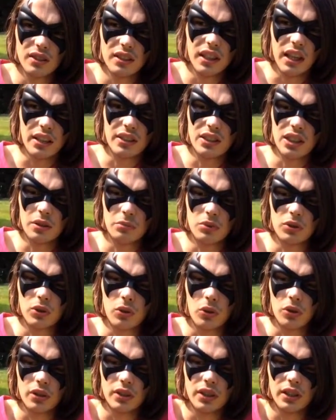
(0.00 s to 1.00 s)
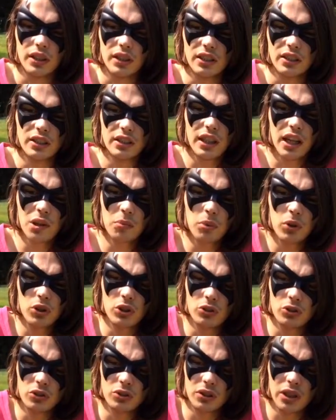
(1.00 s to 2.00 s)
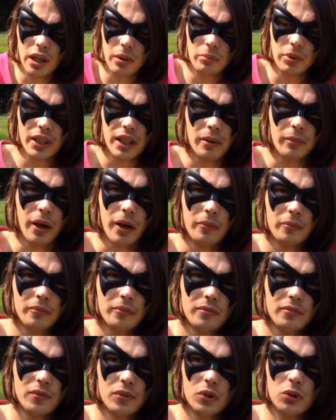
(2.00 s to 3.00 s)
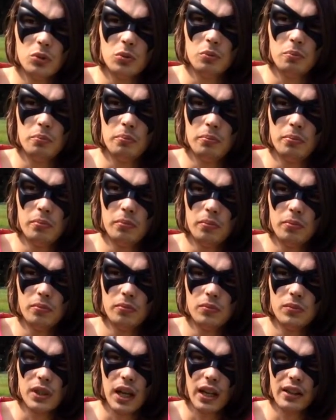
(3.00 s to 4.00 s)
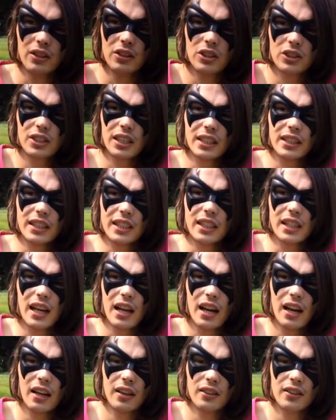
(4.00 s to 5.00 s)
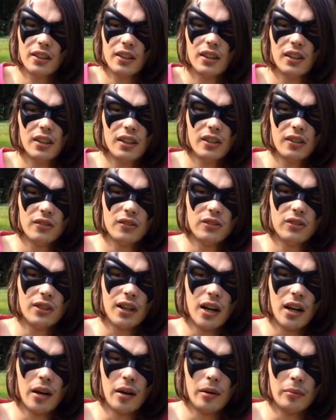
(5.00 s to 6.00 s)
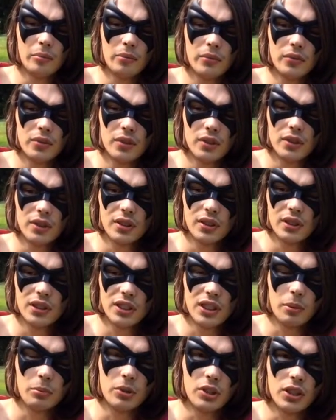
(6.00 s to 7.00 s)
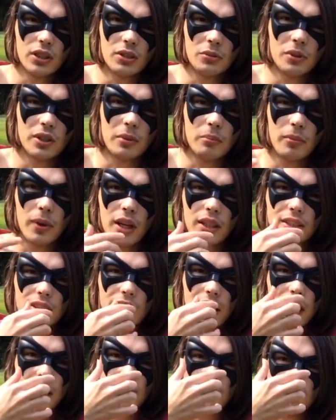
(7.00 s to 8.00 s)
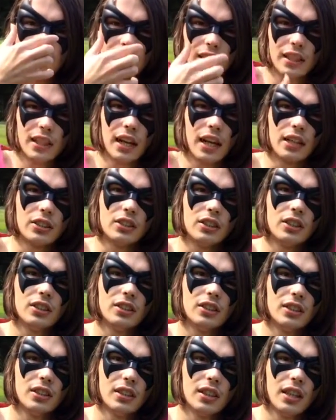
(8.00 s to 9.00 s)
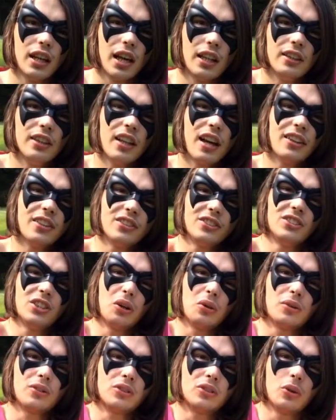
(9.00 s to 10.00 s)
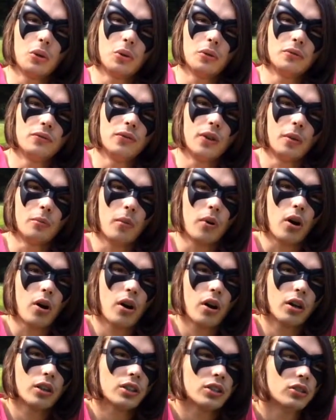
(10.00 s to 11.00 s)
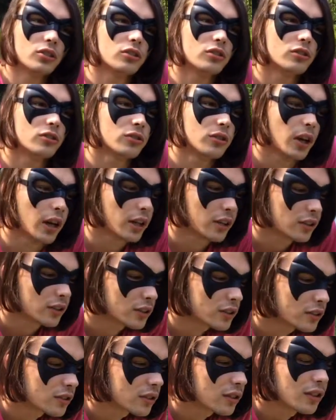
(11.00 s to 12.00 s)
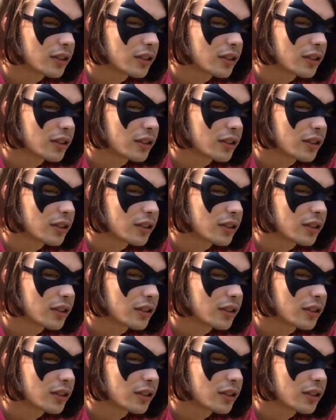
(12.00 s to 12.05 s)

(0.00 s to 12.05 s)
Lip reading: Yeah, James Gordon is another person who's helping him out. Who kind of looks like the guy from Simpsons with the mustache and the glasses. Another joke stolen from honest trailers.